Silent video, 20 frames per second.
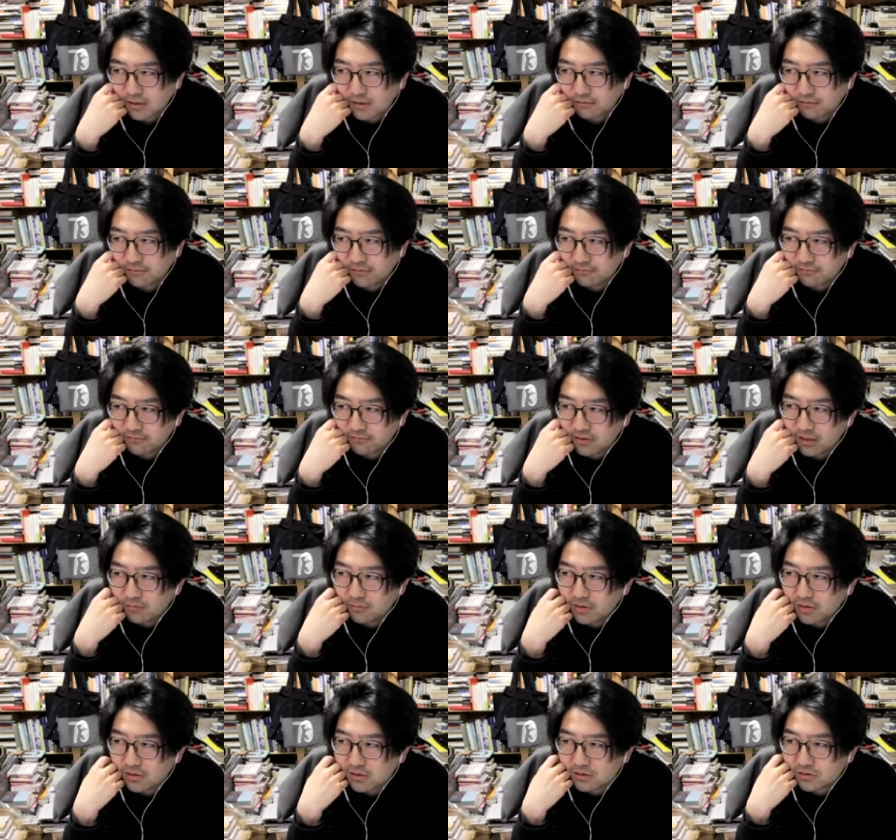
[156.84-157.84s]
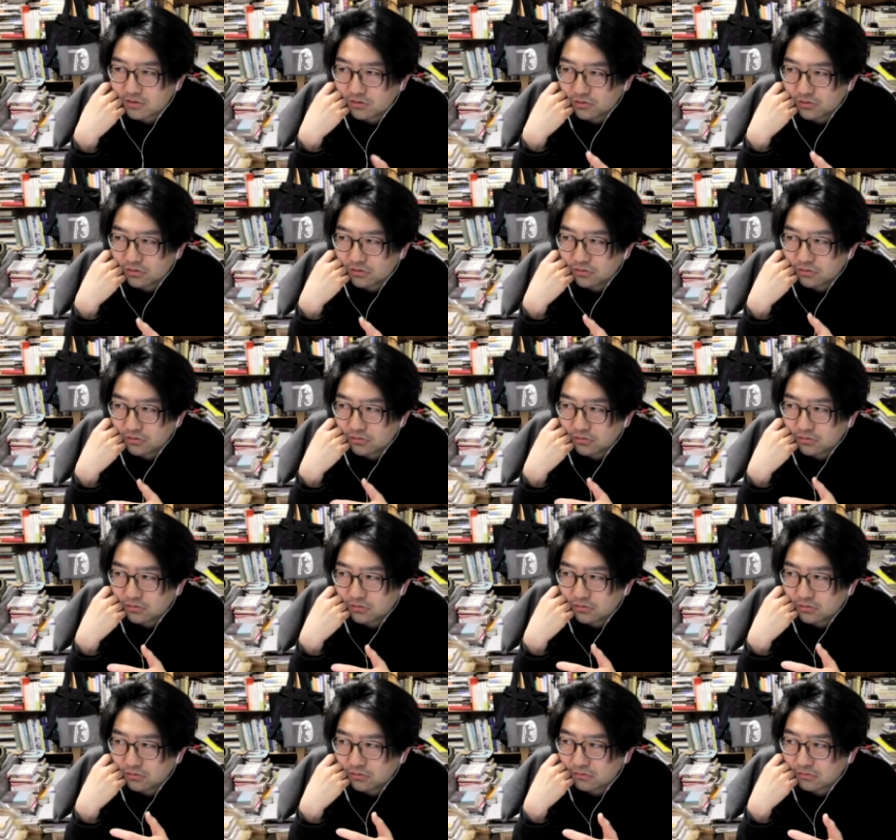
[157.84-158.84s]
15 minutes
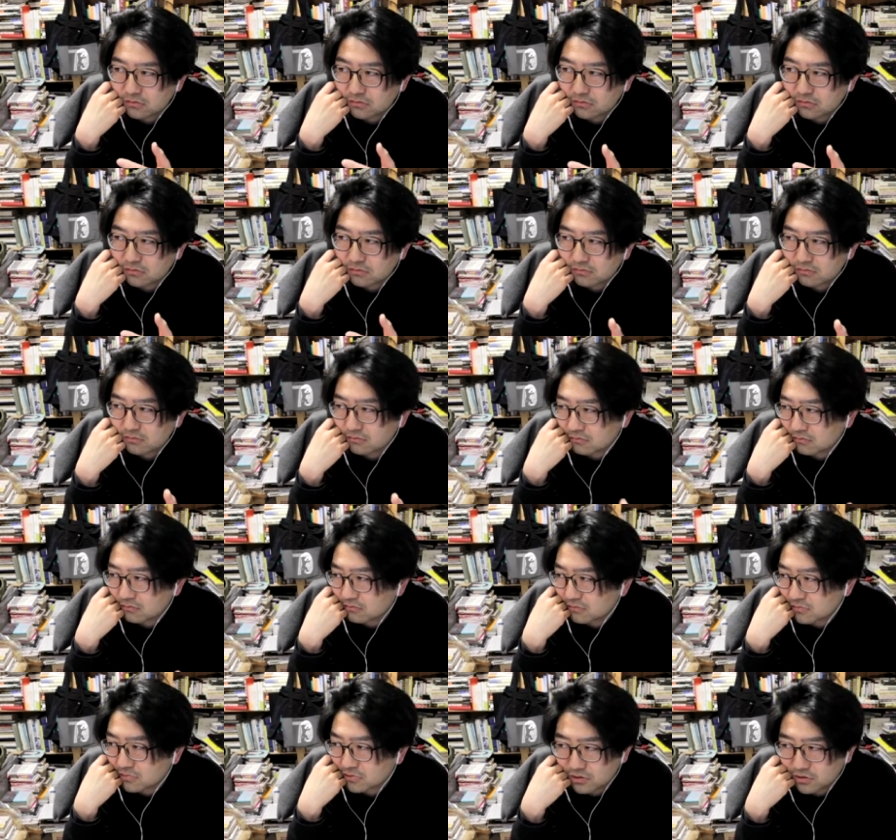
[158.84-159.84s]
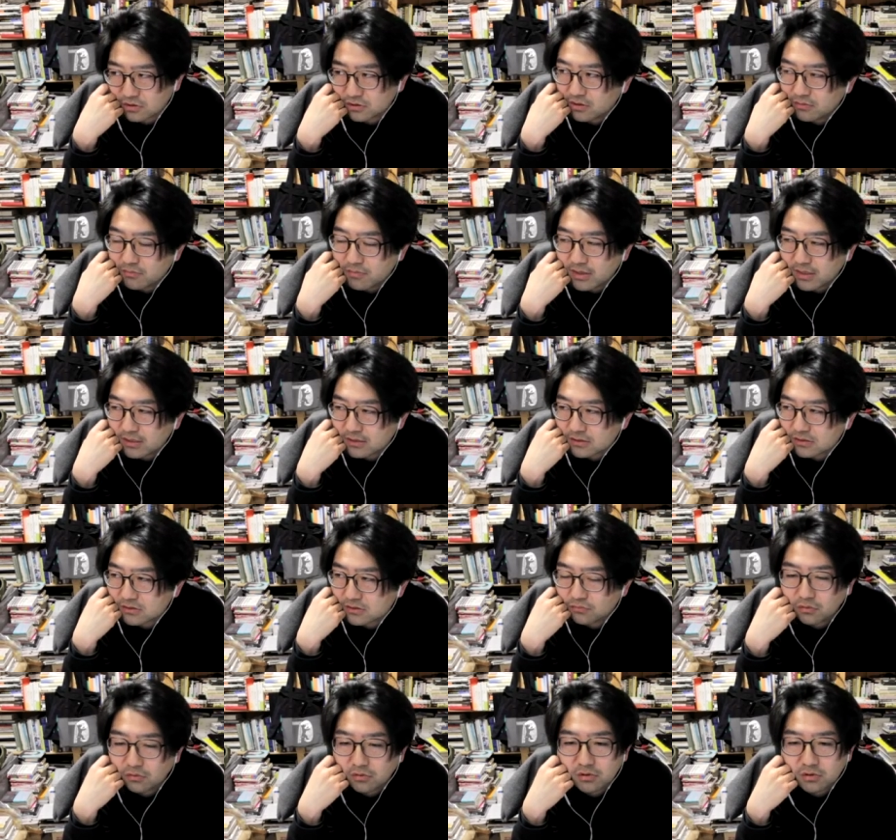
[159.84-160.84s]
to 30
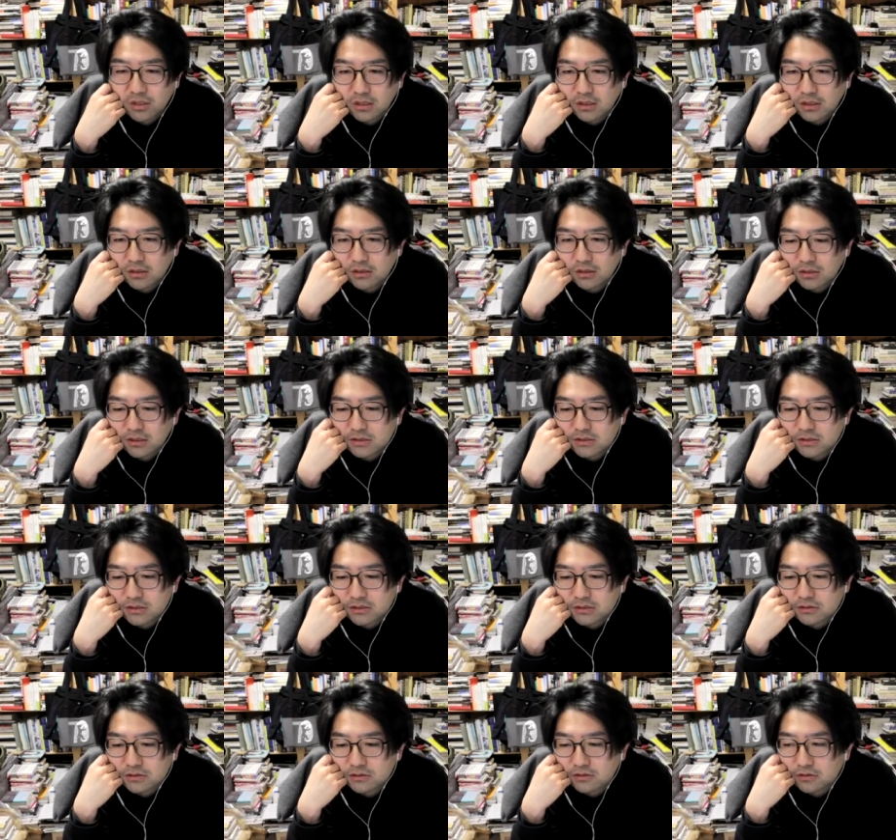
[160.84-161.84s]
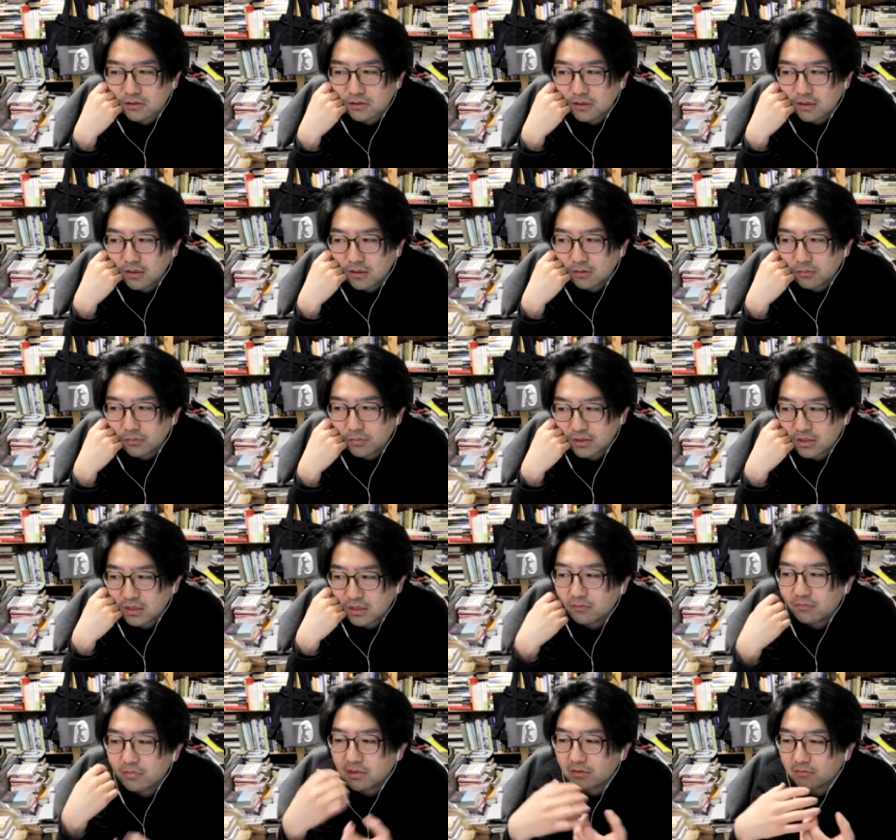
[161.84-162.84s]
minutes walking is
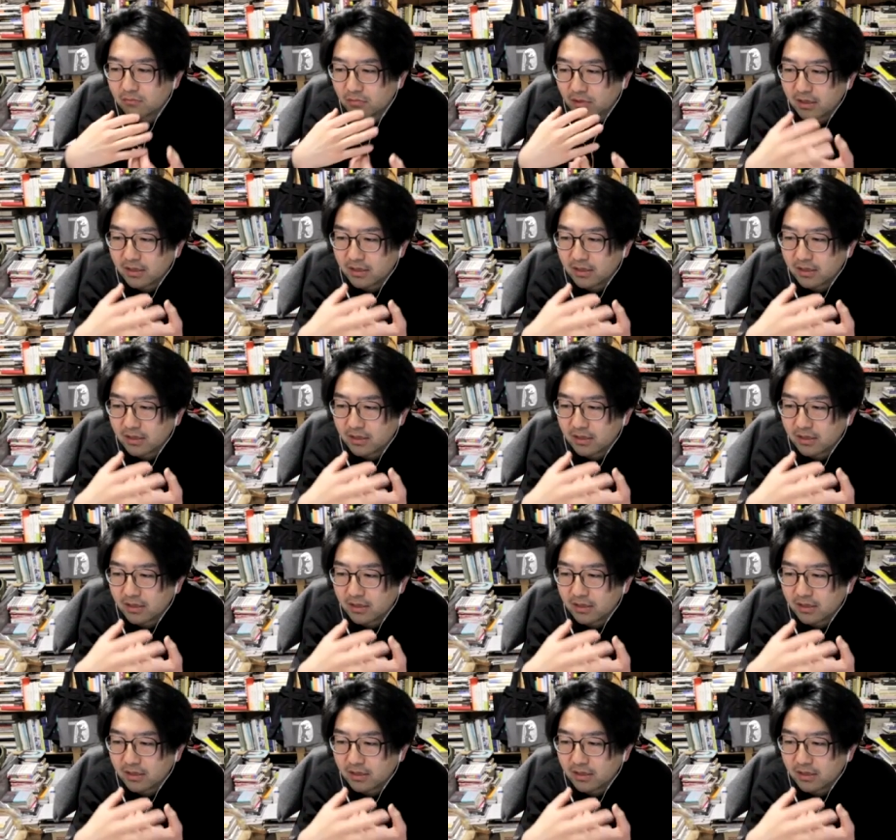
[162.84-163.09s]
becoming